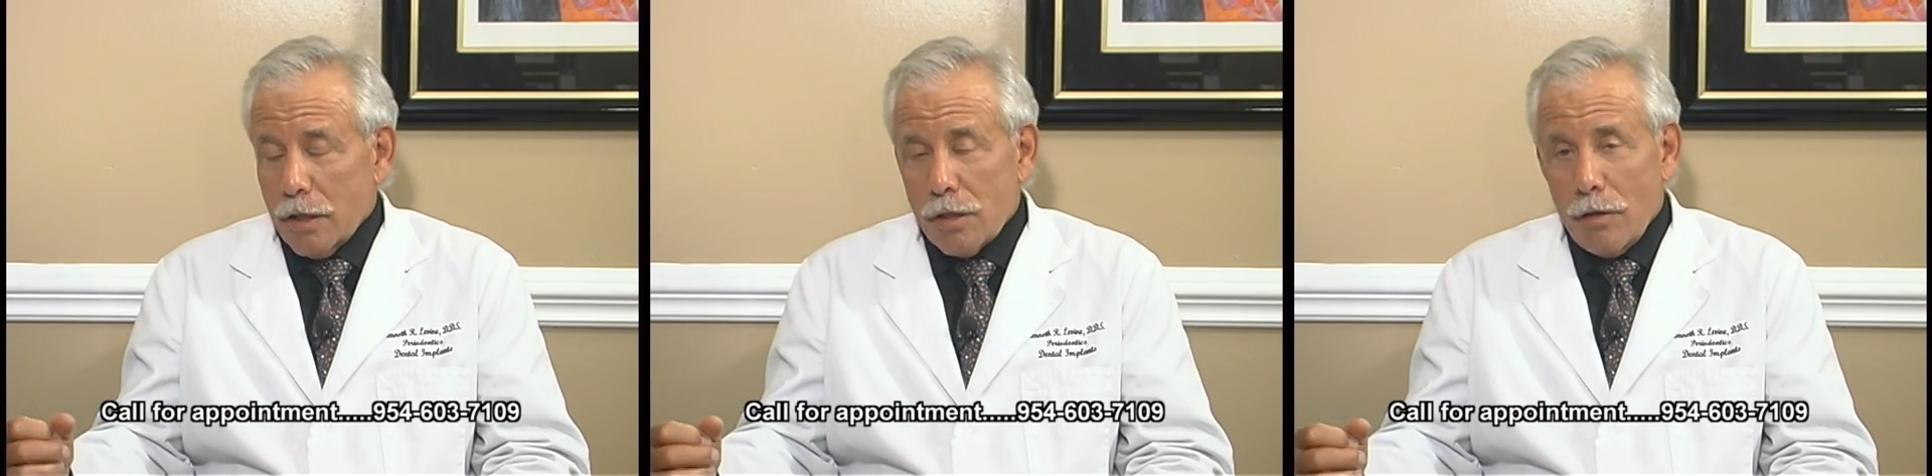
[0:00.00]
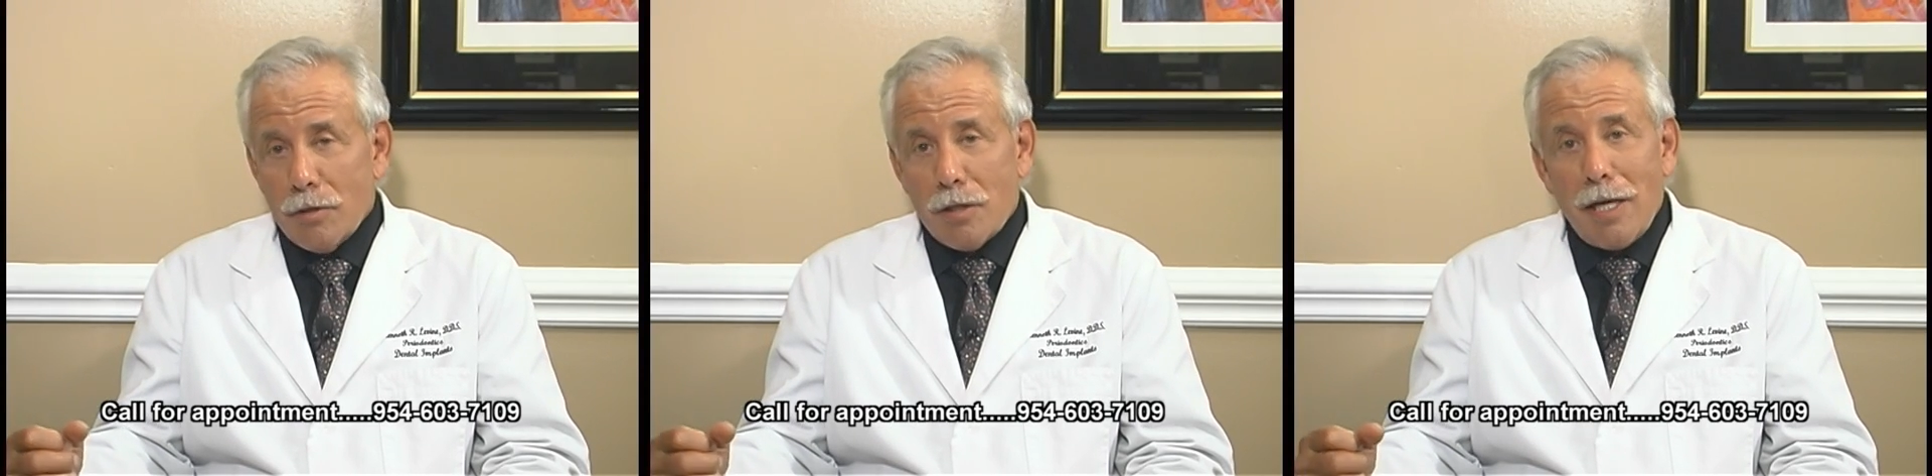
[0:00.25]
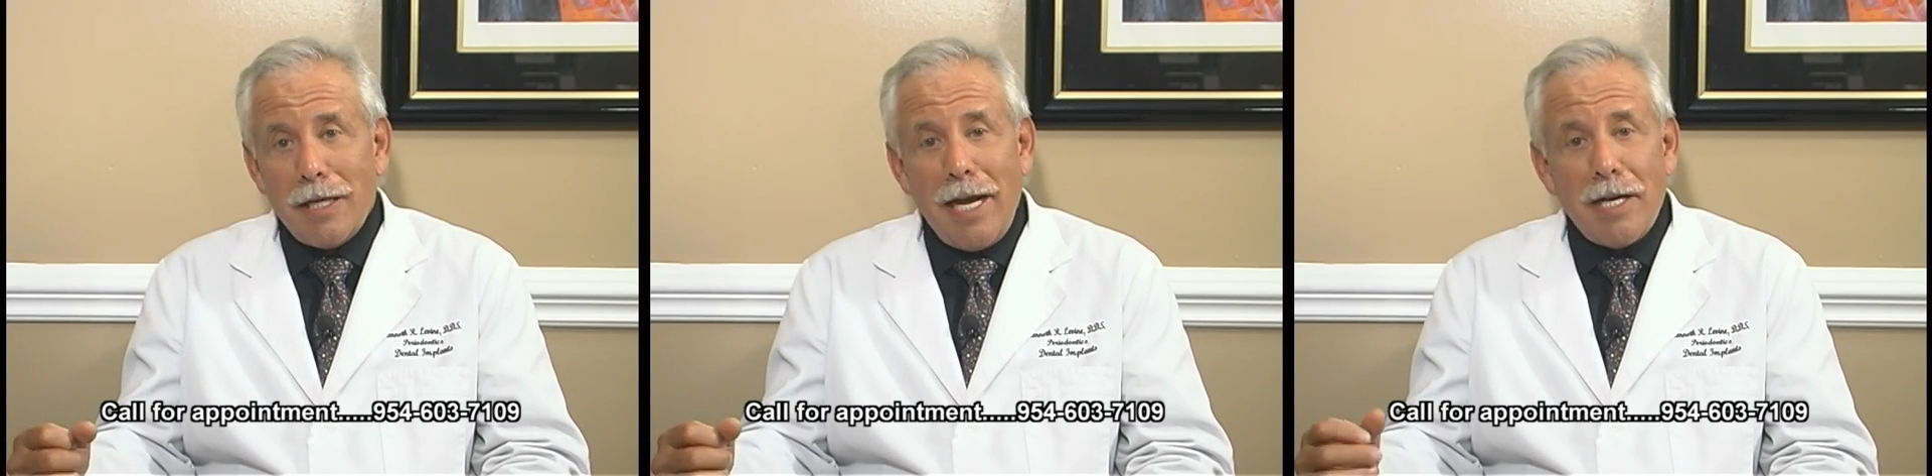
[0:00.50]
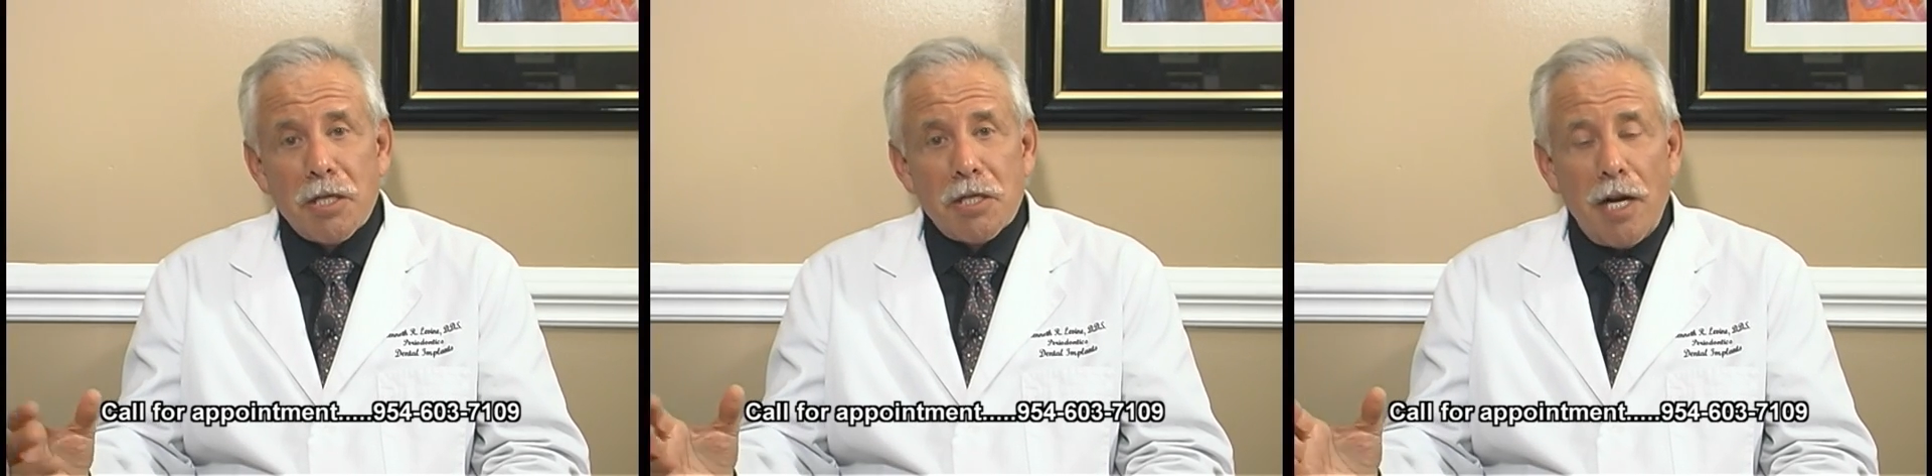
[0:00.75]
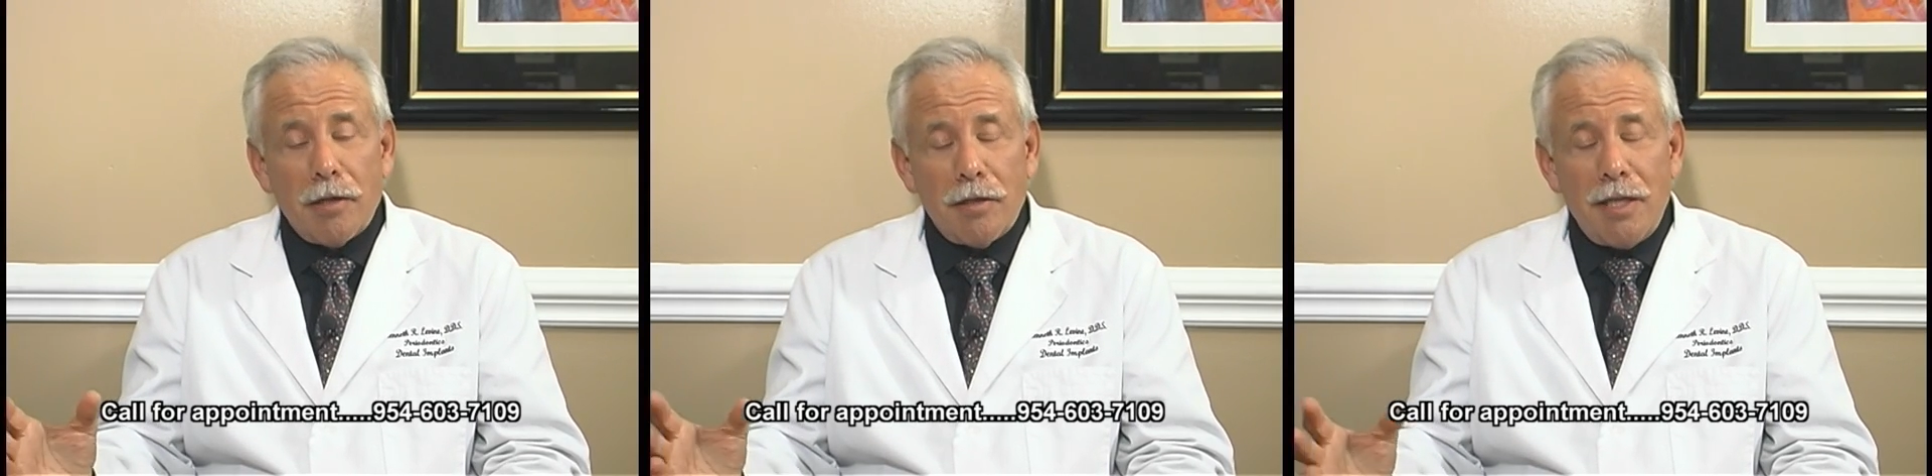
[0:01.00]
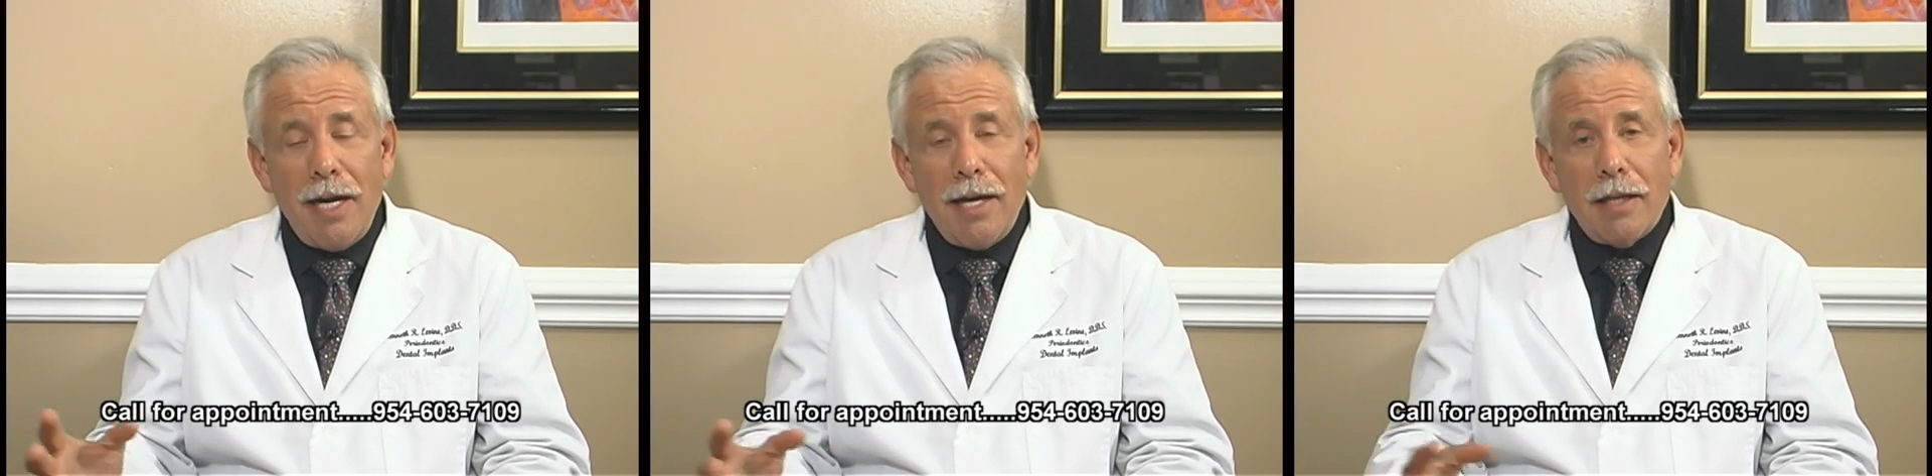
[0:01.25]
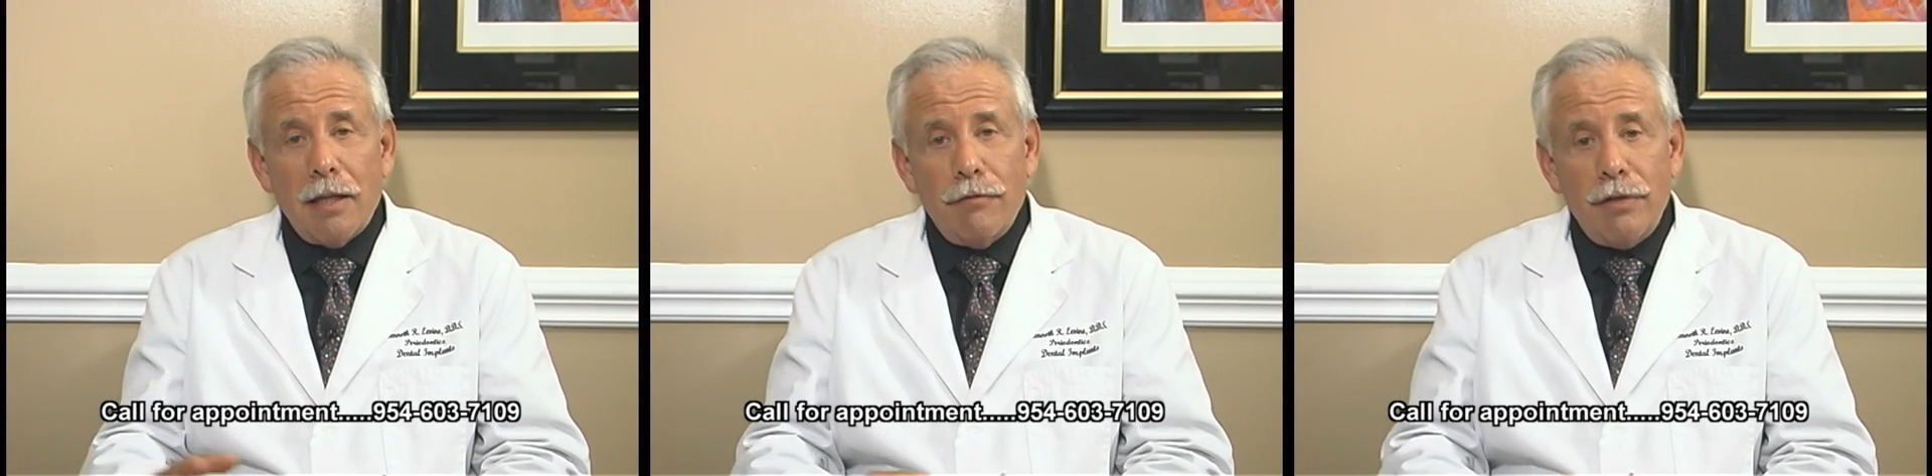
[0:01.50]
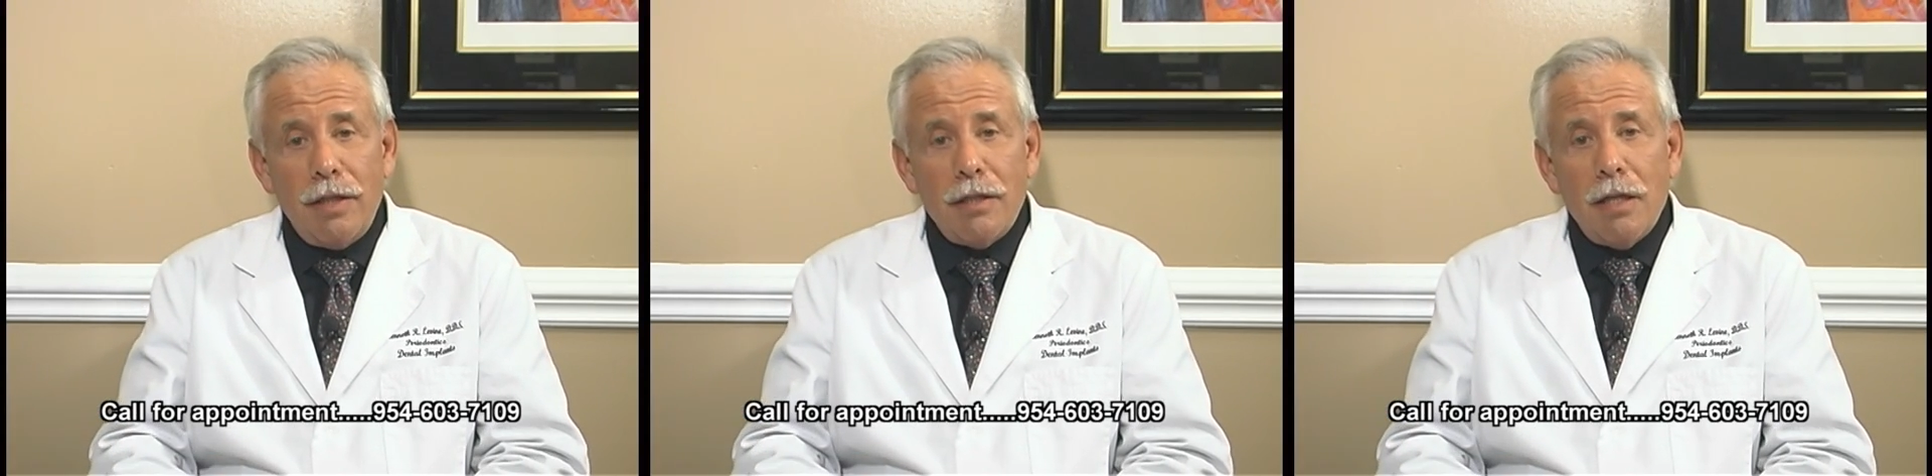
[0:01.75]
So it's Dr. Kenneth
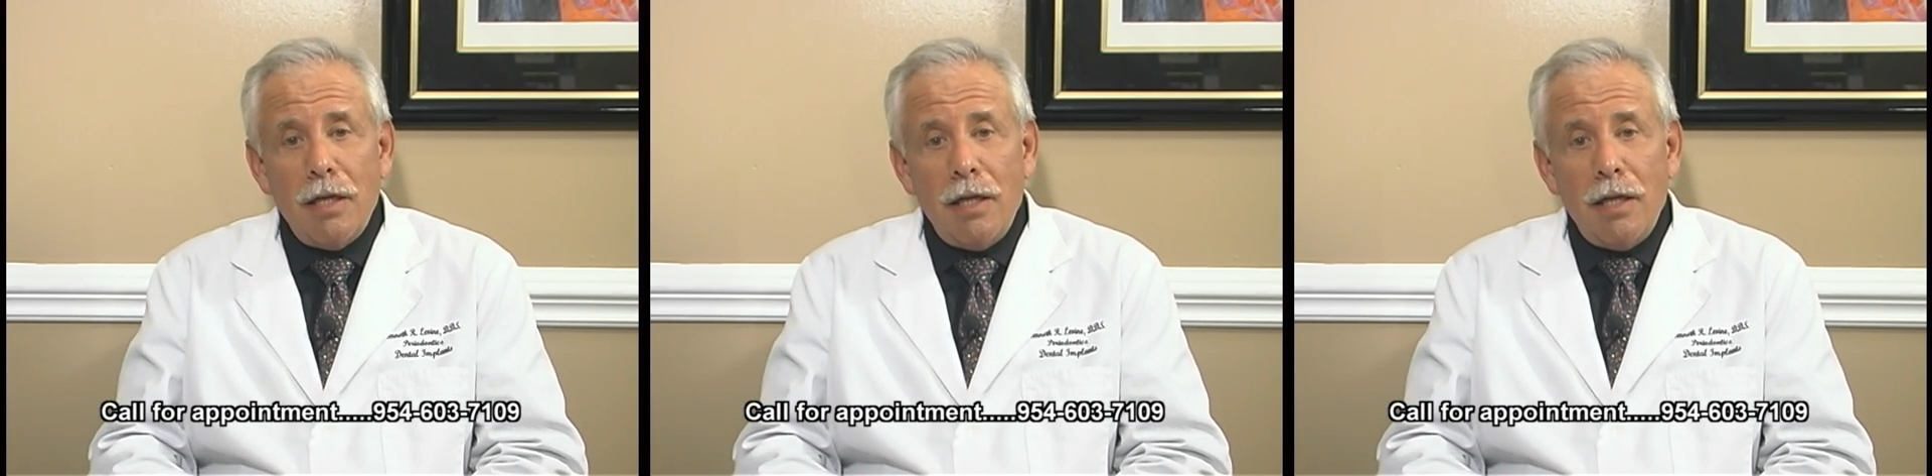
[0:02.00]
Levine.